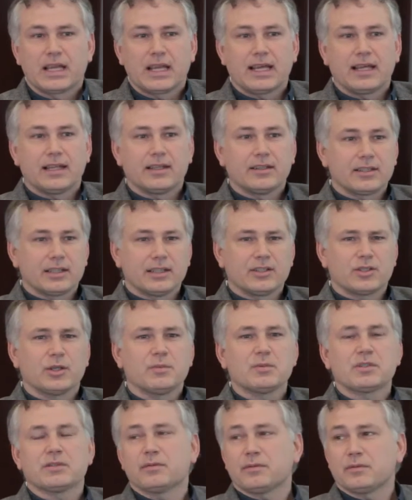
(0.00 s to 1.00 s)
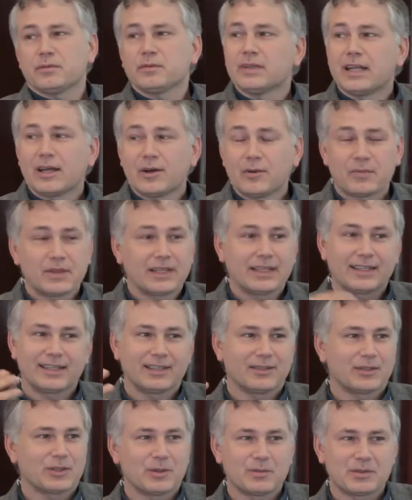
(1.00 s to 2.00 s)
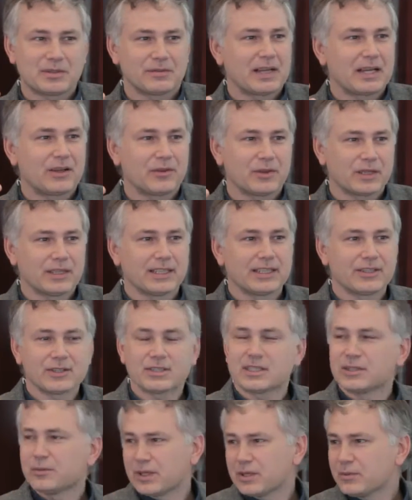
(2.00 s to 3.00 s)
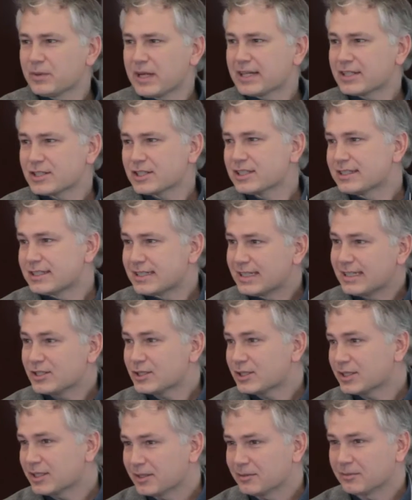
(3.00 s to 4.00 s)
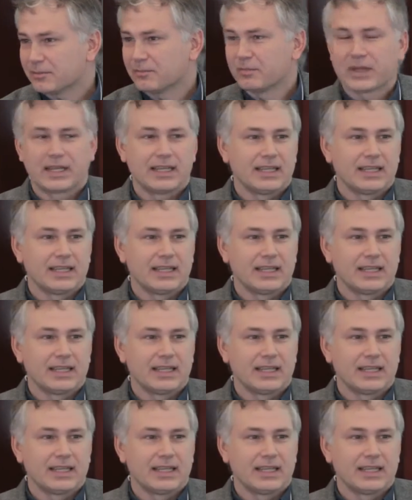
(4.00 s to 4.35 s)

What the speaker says: And now I'm thinking in terms of health literacy, what are we actually teaching them?